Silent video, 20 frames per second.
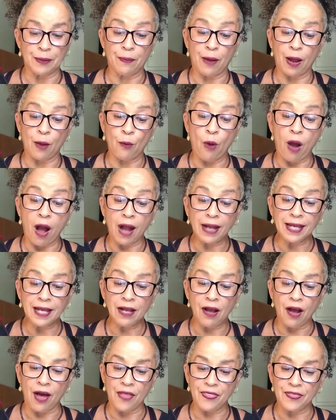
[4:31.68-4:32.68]
By
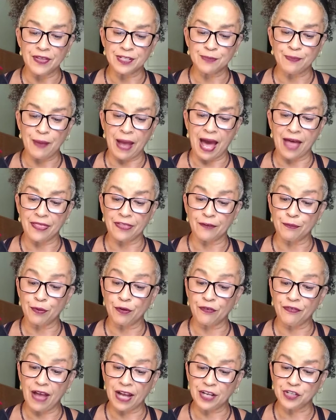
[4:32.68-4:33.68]
walking on this path of
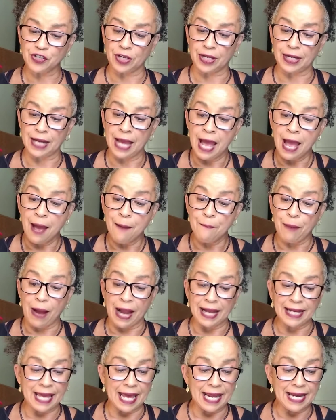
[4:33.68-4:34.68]
perfection,
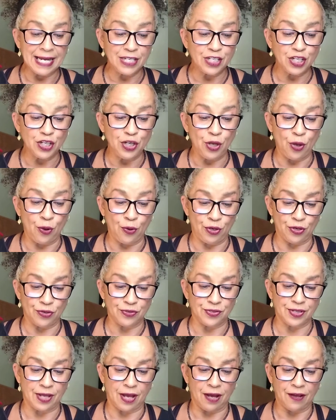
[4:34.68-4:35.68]
by getting to know
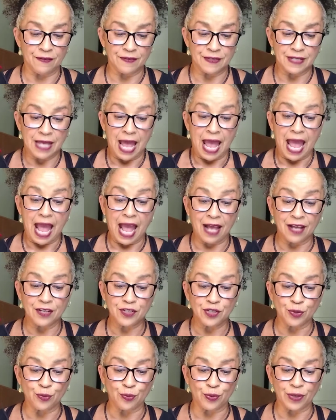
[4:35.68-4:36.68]
yourselves
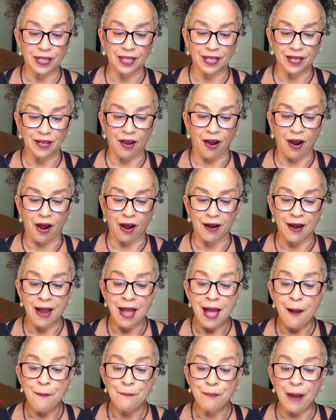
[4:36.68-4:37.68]
as you really are,
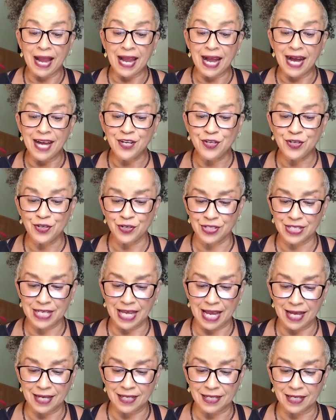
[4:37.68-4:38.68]
by
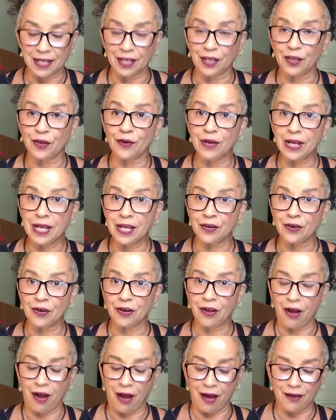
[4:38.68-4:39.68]
understanding your inner
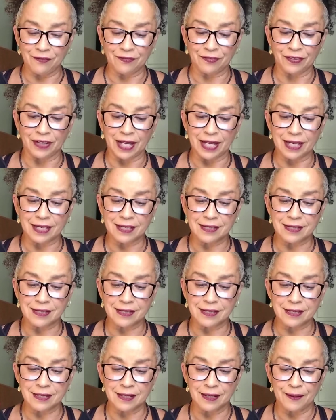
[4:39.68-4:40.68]

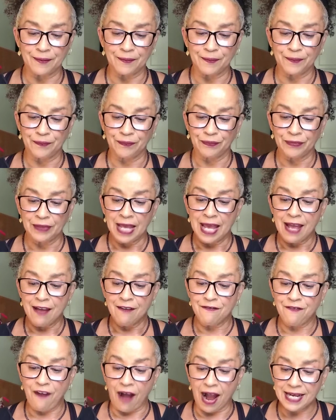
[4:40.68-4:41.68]
conflicts,
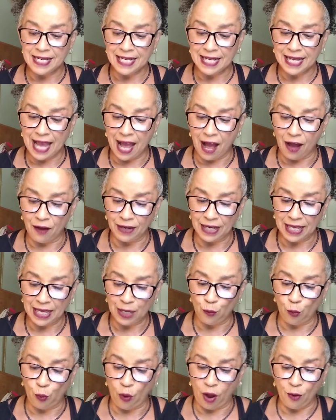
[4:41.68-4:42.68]
finding out
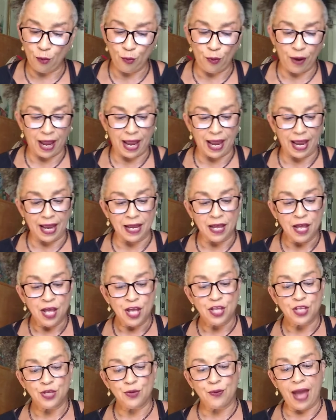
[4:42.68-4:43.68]
in what way
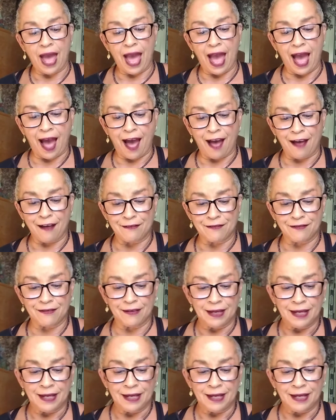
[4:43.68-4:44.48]
you have,